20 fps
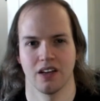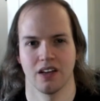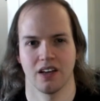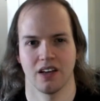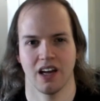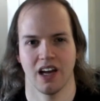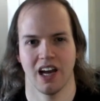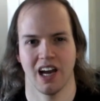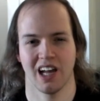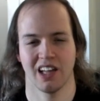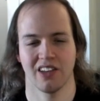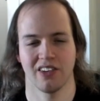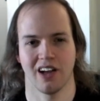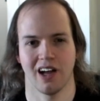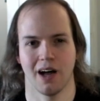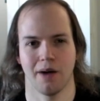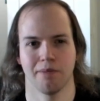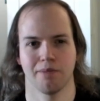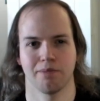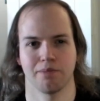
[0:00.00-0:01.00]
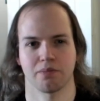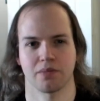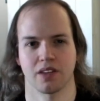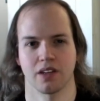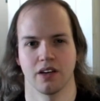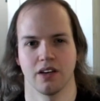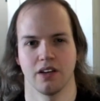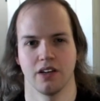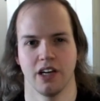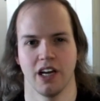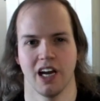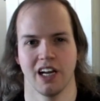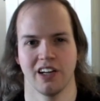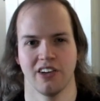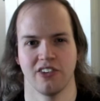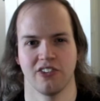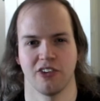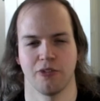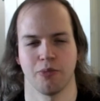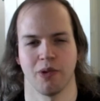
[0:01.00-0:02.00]
and
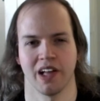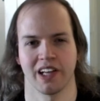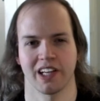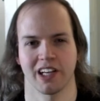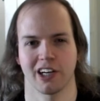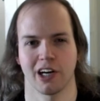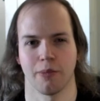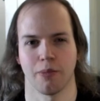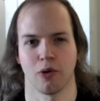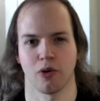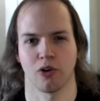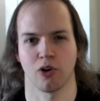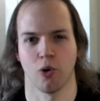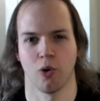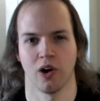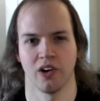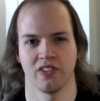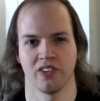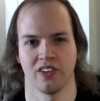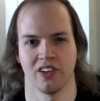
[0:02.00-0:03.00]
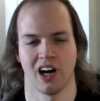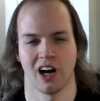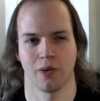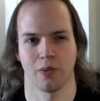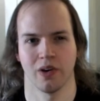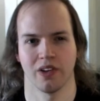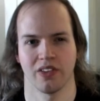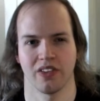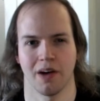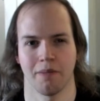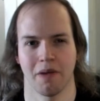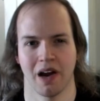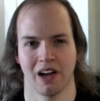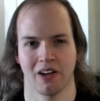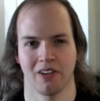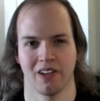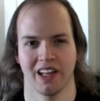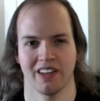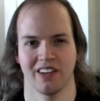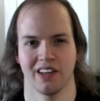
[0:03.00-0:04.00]
Eddie's just playing a couple chords along with
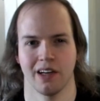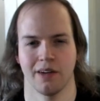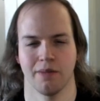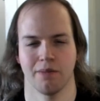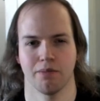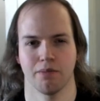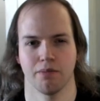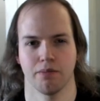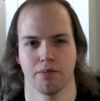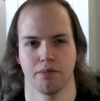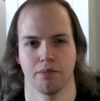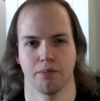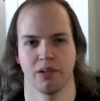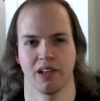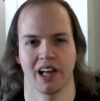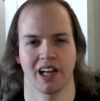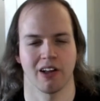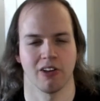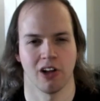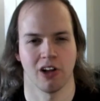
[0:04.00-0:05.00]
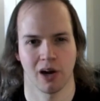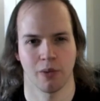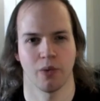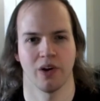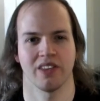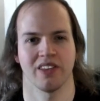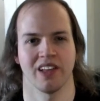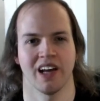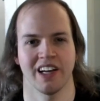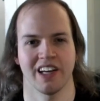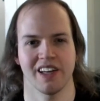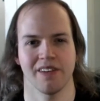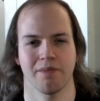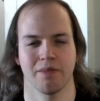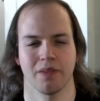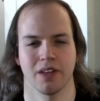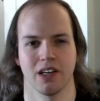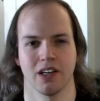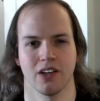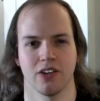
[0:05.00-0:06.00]
Michael Anthony playing along with Eddie
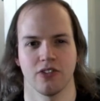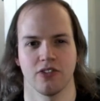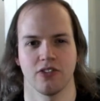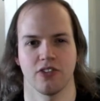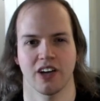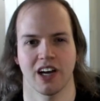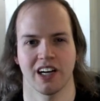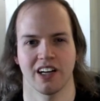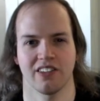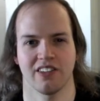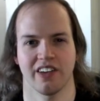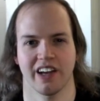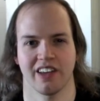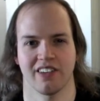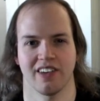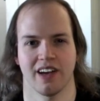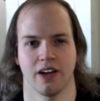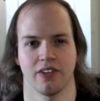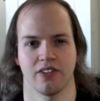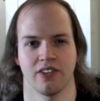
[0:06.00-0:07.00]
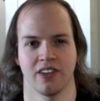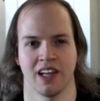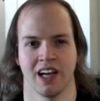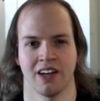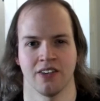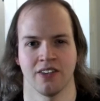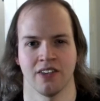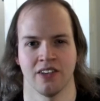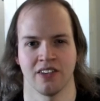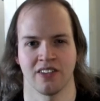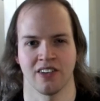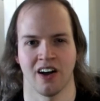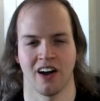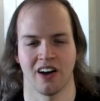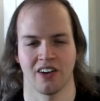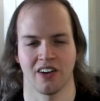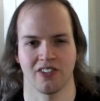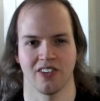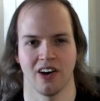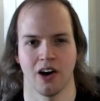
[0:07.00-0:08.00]
to kind of take us out to the end of the
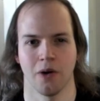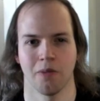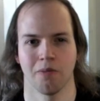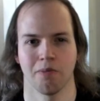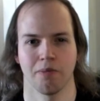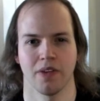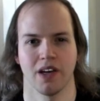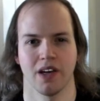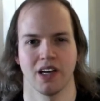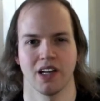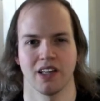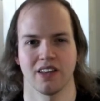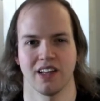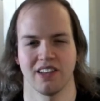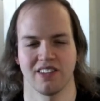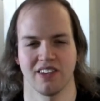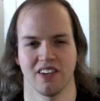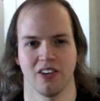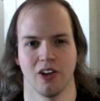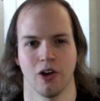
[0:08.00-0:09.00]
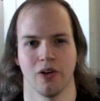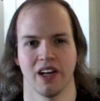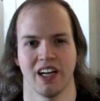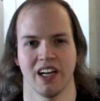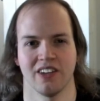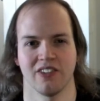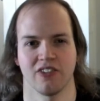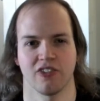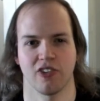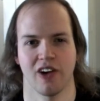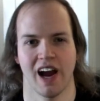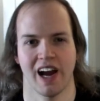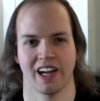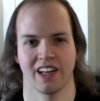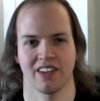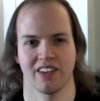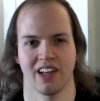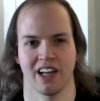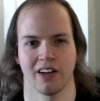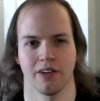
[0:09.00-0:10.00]
song. So that's a little hidden track
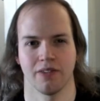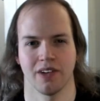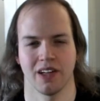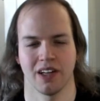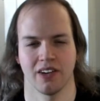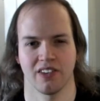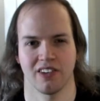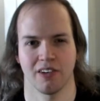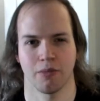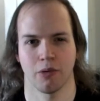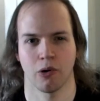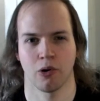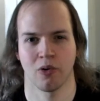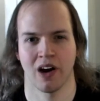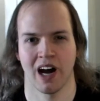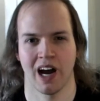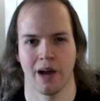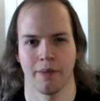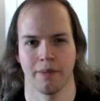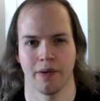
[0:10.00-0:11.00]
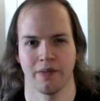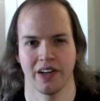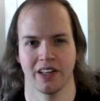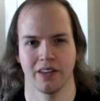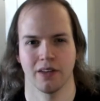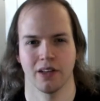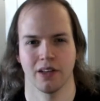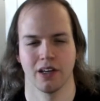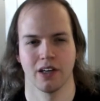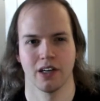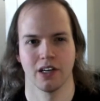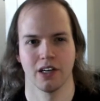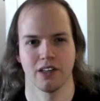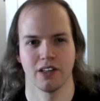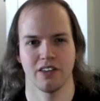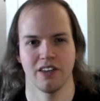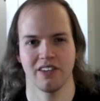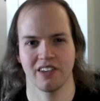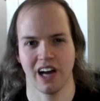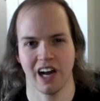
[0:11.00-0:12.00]
at the end of "In a Simple Rhyme." I mean,
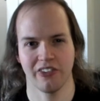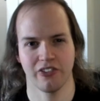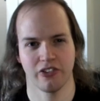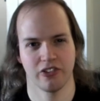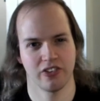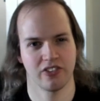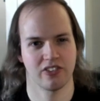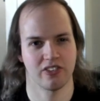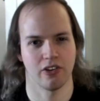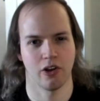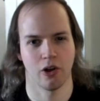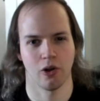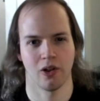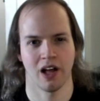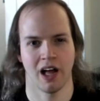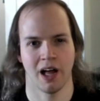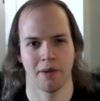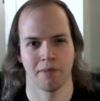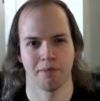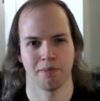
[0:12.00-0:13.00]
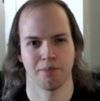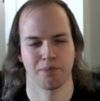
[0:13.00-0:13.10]
these guys are just still